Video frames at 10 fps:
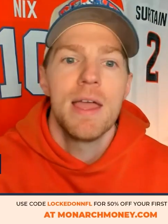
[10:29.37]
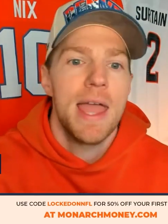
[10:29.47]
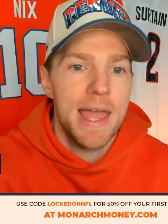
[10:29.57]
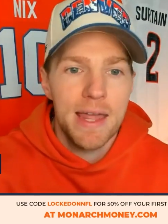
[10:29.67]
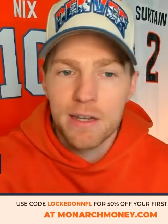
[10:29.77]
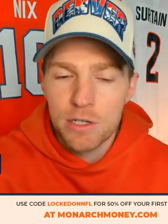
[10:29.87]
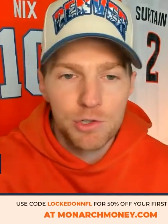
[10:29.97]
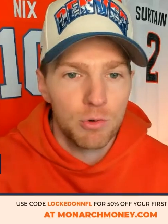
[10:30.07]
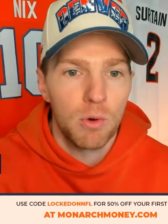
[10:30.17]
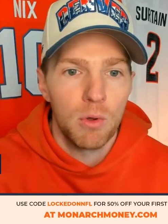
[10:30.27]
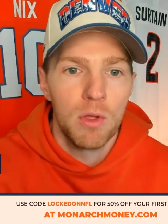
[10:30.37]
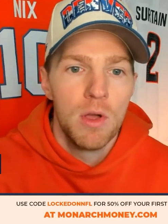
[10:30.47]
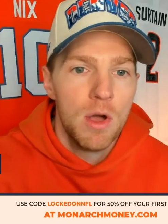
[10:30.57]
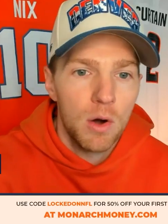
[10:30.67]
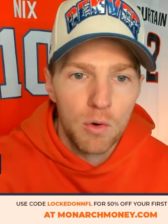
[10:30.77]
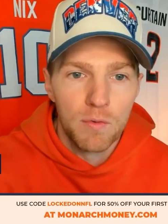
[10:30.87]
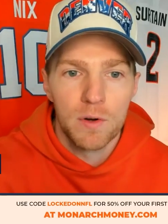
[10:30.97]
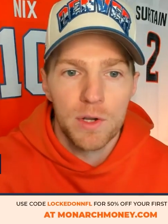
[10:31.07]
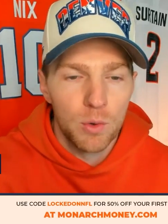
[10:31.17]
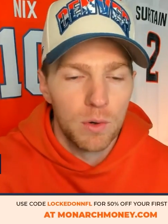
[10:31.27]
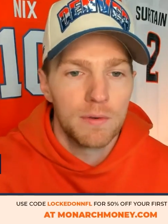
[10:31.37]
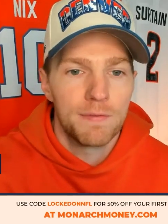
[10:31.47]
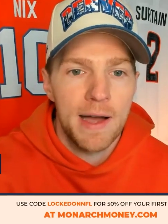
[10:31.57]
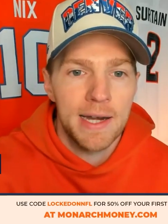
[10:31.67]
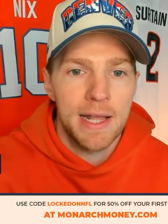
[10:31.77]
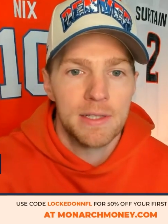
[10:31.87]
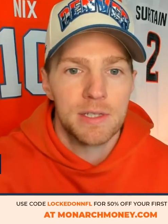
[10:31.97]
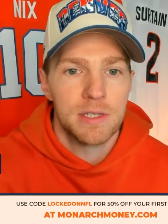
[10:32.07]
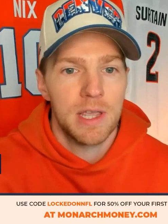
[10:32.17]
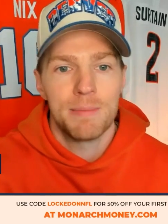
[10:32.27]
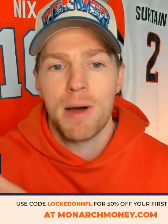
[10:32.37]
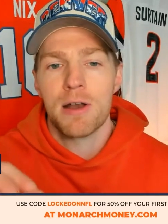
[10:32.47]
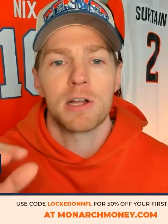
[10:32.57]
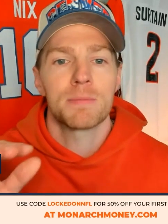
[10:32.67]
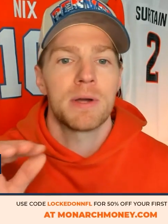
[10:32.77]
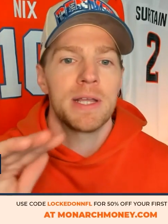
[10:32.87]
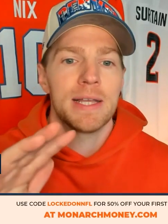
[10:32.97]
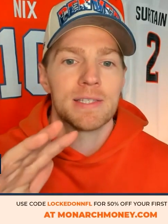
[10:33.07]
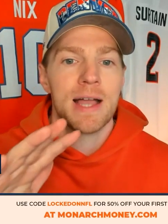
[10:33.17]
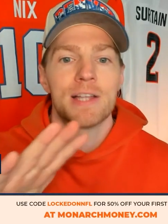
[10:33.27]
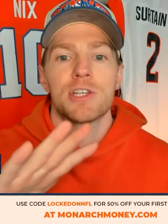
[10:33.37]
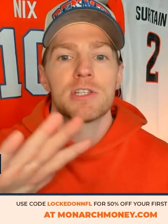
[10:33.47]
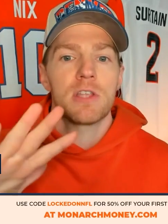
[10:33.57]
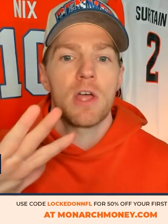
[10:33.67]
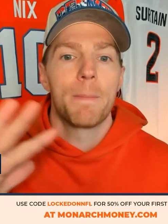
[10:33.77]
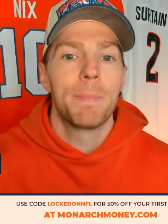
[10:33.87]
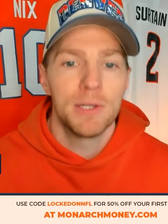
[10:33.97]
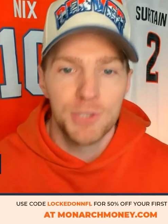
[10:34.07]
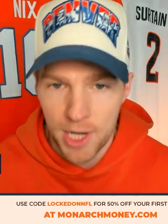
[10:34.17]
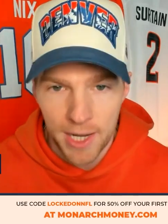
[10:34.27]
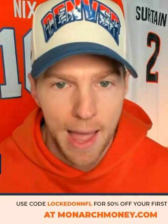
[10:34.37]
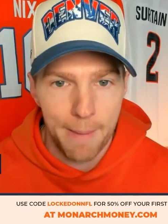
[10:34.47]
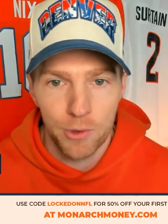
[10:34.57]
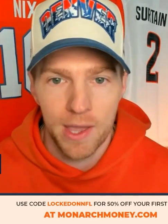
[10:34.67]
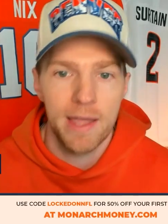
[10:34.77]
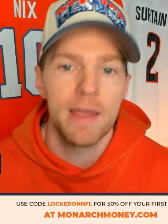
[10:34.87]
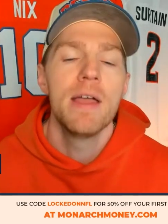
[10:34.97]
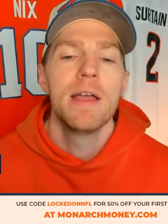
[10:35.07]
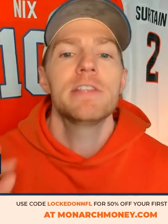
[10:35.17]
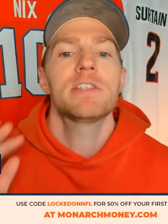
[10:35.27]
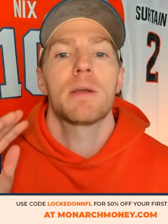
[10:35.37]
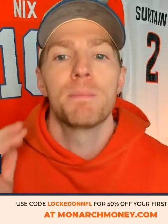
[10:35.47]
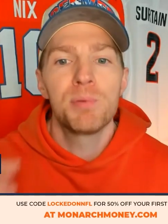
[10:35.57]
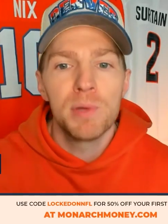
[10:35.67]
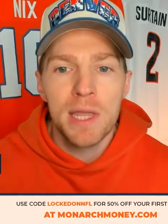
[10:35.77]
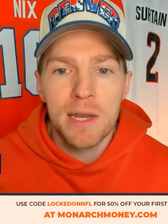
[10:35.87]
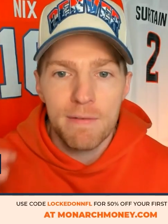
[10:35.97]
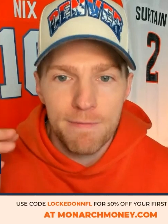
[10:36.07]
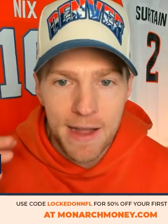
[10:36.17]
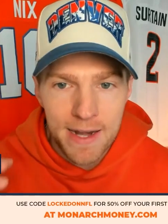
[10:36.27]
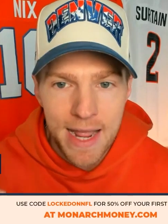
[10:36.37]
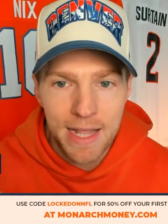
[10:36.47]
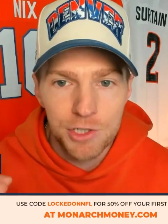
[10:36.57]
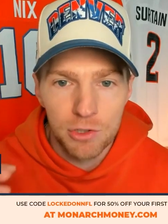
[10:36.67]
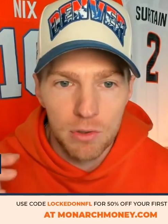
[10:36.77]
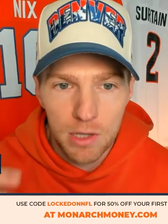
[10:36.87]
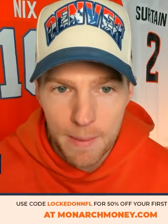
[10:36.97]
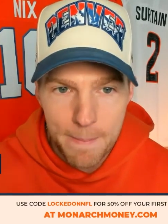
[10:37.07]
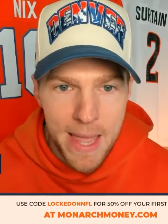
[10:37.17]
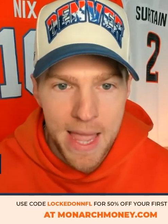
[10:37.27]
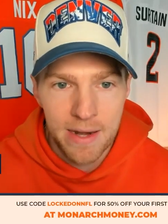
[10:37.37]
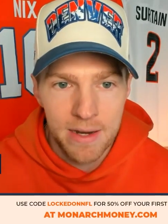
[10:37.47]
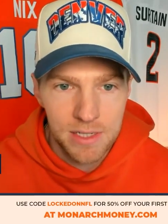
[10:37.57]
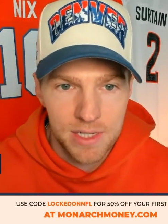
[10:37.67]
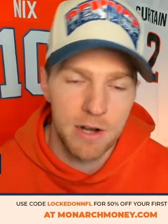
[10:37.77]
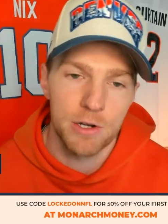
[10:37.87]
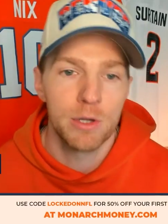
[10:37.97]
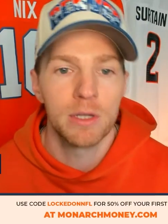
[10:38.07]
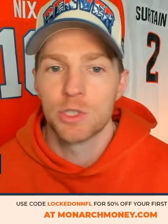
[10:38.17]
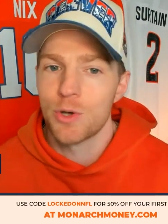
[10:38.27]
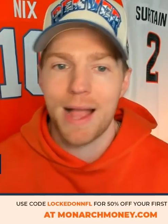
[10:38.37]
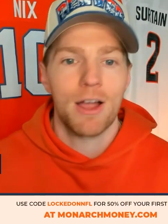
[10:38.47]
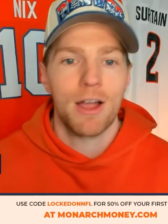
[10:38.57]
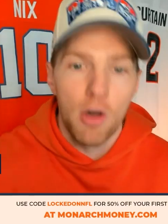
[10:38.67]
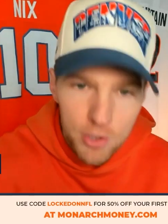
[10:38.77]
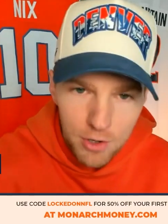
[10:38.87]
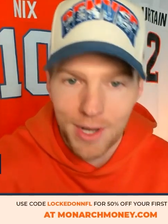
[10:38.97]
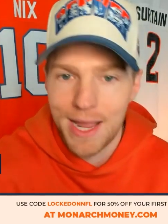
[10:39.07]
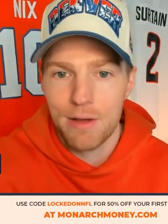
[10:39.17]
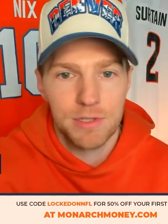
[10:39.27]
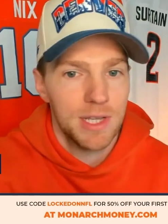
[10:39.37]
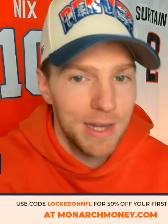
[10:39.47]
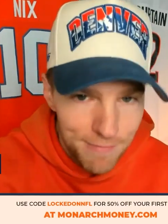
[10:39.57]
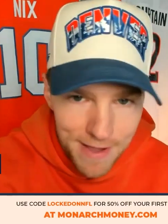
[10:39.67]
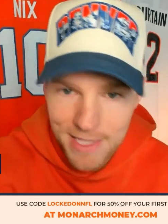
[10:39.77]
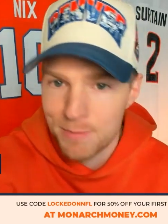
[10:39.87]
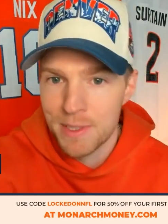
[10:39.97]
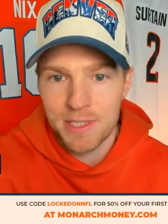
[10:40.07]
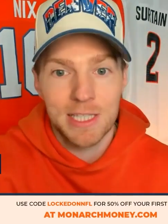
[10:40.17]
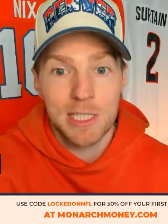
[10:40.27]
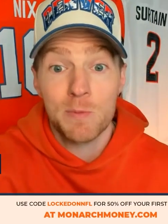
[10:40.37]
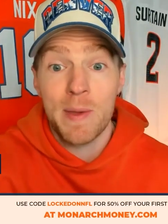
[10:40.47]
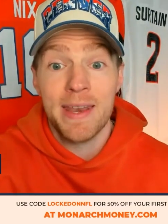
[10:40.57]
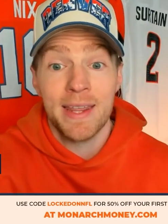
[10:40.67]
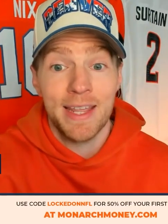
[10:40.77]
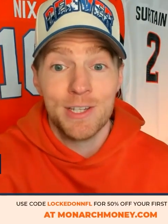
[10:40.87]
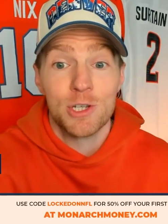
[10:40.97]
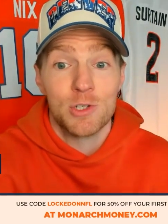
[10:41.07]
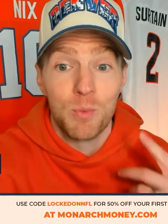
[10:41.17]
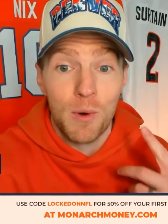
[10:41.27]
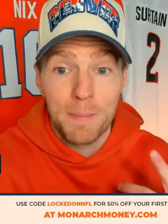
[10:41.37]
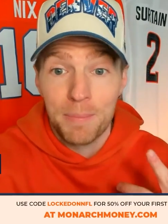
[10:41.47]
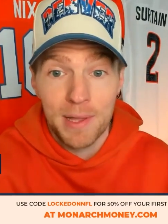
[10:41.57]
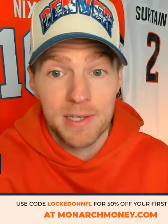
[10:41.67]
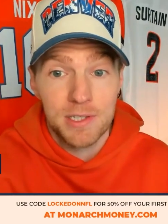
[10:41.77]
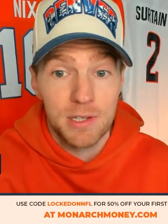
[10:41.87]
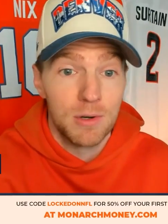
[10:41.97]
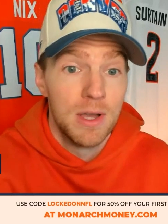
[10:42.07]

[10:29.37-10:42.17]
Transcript: and control over your finances. And Monarch Money, it's not just a budgeting app, okay? It's a complete financial command center. You can track all your accounts, investments, and spending in just one place. So